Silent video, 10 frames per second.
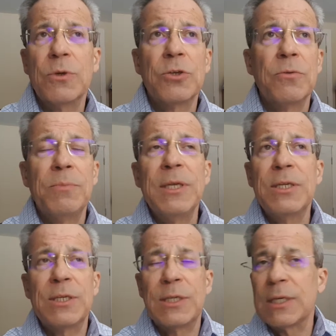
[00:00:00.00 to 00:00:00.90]
which would be
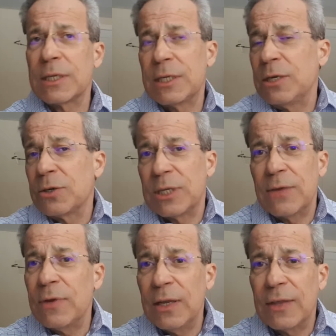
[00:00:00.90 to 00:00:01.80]
$60,000 or
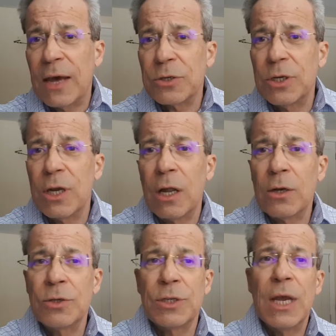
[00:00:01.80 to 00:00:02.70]

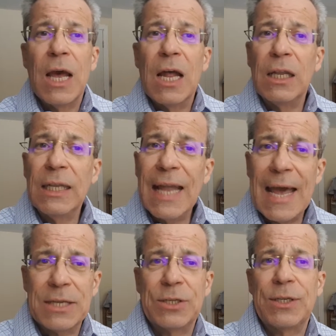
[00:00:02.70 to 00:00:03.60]
$70,000
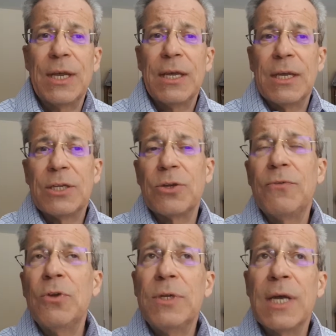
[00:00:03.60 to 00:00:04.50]
less. So if you